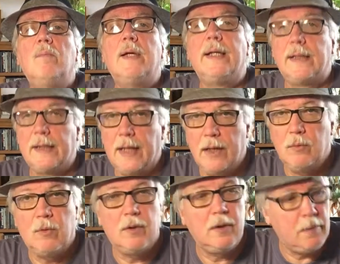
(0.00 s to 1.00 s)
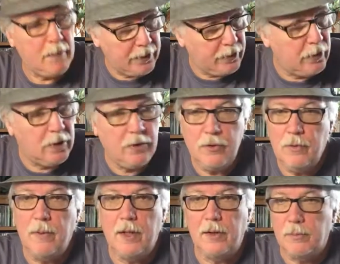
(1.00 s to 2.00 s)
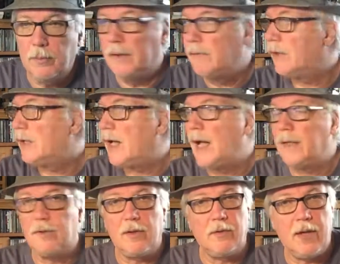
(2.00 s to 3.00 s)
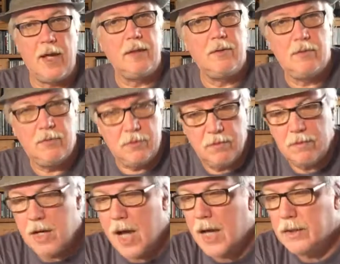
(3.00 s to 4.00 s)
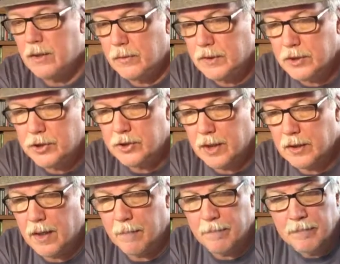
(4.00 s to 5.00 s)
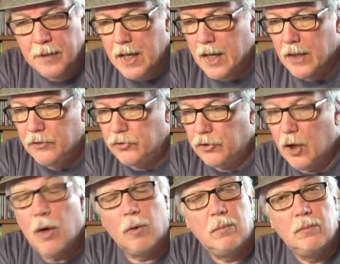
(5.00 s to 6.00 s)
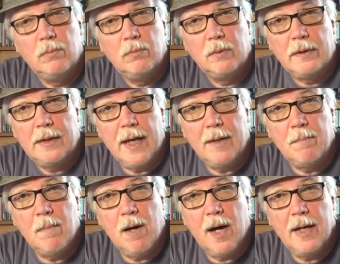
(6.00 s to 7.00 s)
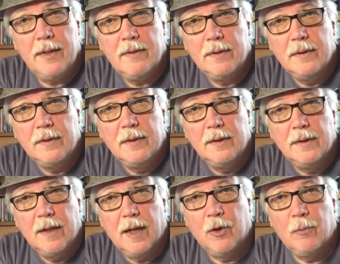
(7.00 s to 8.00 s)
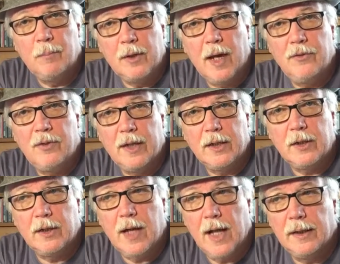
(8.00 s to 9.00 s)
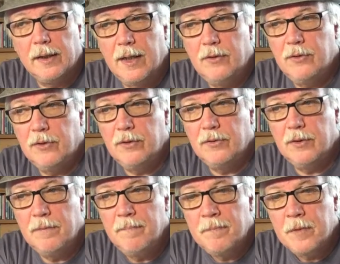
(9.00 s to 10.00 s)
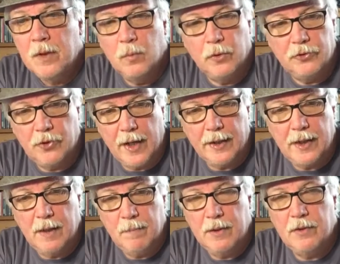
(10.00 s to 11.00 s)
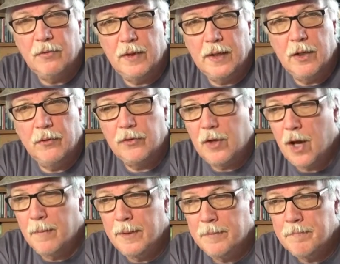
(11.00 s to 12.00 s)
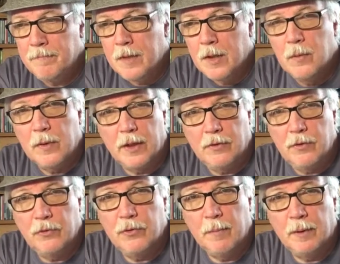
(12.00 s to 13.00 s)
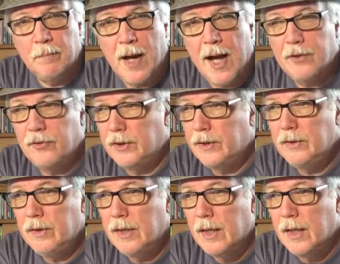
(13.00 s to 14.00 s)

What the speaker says: And again, we're at about 32 minutes, believe it or not, because I do not know when to shut up. So, with that in mind, I hope you guys had a good holiday season. We'll try to keep these videos coming. We're going to do some unboxing.